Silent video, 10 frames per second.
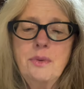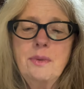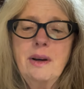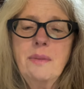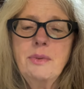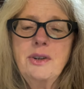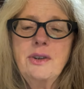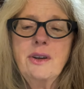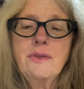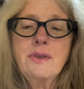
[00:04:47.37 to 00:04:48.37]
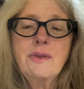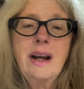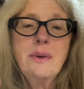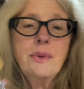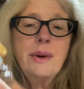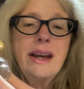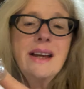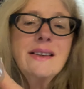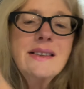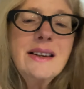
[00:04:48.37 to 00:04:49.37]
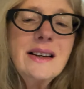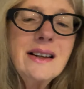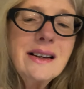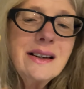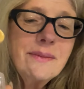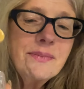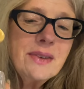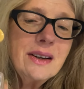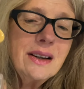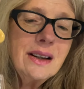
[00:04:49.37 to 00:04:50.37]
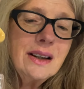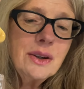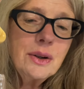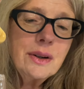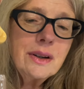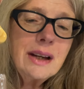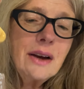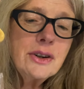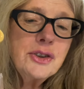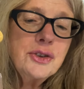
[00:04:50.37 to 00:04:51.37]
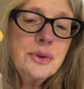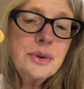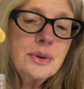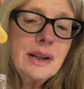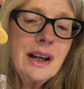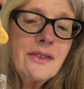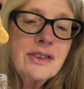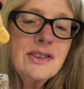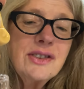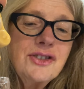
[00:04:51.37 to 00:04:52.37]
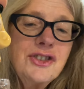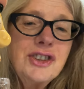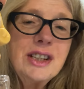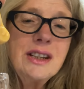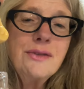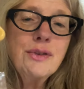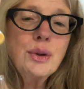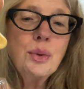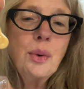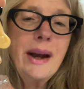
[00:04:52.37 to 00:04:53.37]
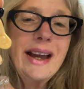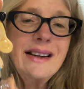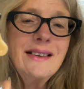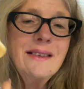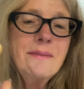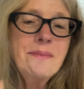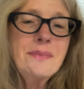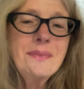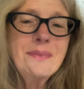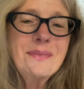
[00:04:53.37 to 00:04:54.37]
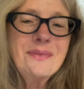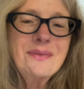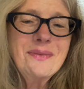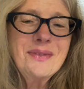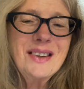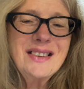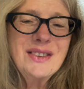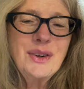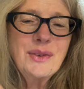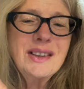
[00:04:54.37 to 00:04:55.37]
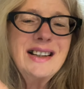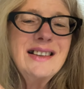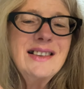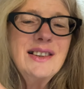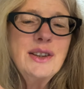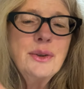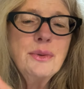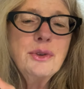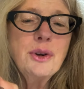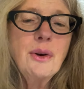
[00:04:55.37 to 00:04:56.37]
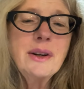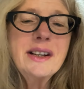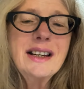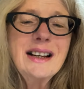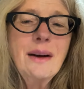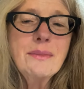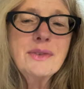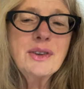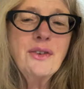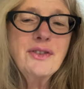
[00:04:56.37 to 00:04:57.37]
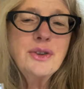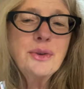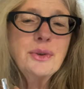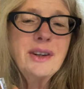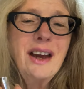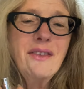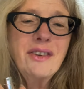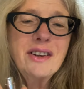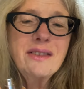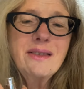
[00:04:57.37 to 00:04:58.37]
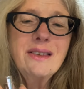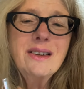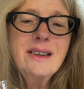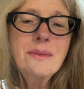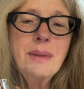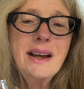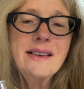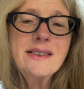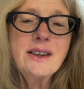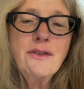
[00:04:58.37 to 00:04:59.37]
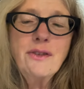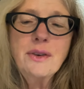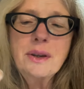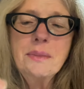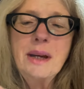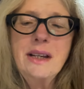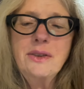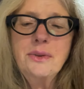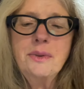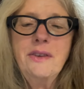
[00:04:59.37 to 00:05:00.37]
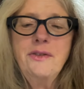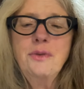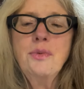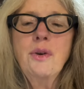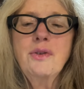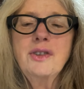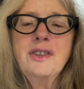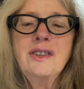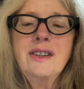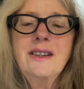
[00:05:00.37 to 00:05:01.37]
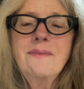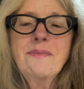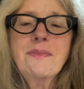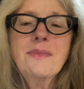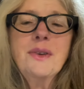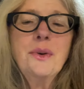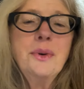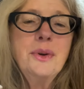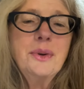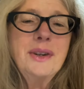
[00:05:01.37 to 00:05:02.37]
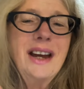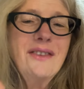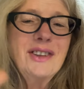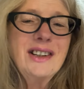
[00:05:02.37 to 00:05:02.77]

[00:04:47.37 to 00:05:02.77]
I'll put it on the right way, see? Harajuku Lovers G for Gwen. It's got this little doll and it comes off, and you could have it by itself on the mantle if you wanted, or you could have it